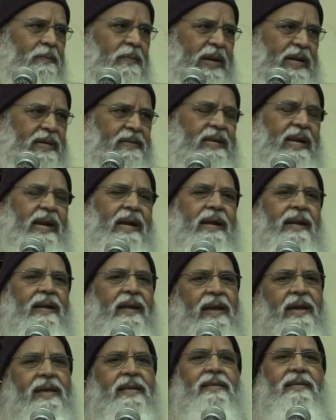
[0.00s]

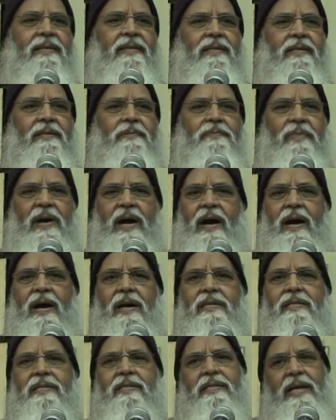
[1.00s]
present tense,
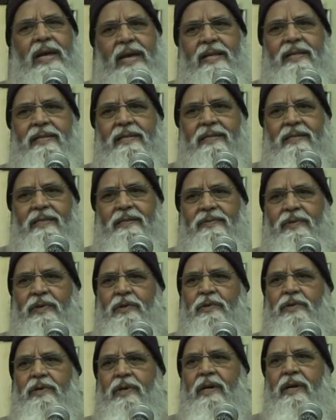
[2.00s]
past tense,
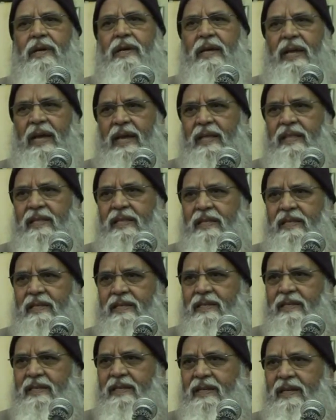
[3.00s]
future
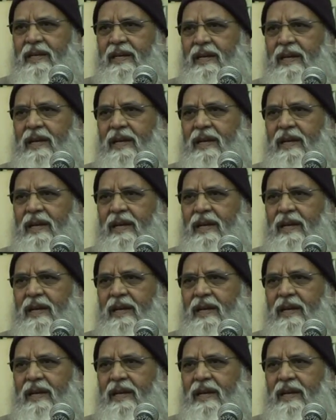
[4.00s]
tense,